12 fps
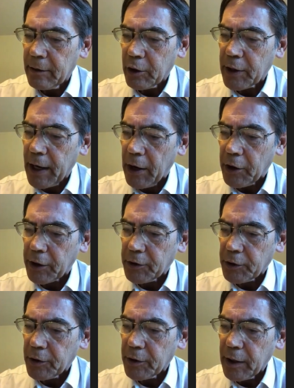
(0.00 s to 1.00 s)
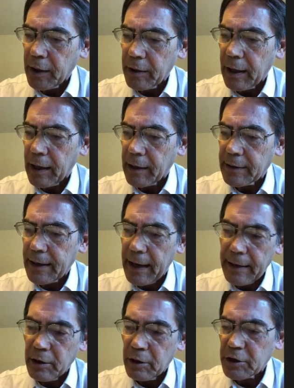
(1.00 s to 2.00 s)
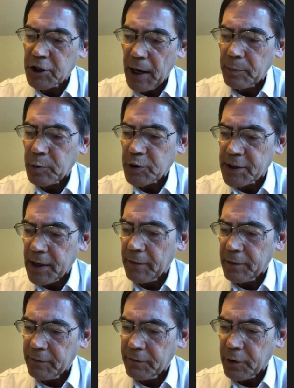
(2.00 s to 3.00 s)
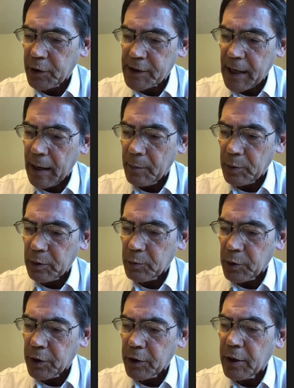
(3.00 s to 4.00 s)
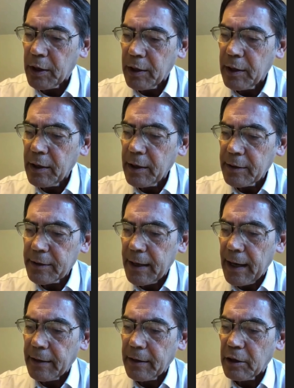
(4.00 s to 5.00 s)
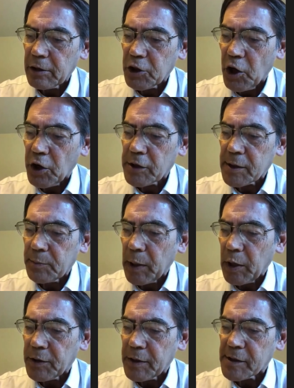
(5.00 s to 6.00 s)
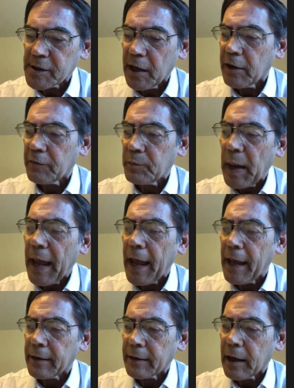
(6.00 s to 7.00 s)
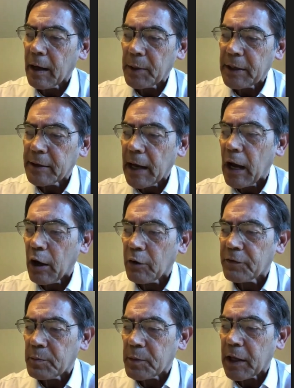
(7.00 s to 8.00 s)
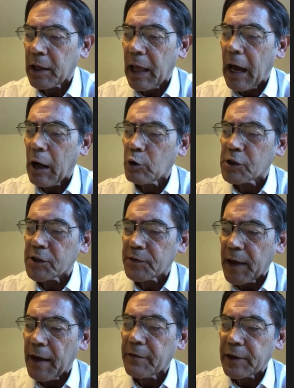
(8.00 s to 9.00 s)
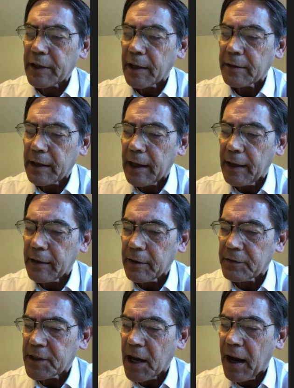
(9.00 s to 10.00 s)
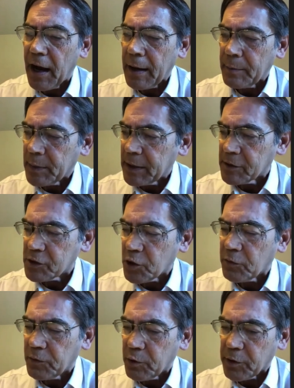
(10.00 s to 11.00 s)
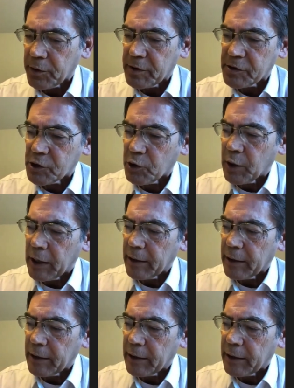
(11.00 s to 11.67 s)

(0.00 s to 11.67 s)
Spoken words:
character, like Daniel chapter 7, for example, where Daniel talks about the Son of Man coming down from the clouds of heaven at the end of time, and so forth and so on.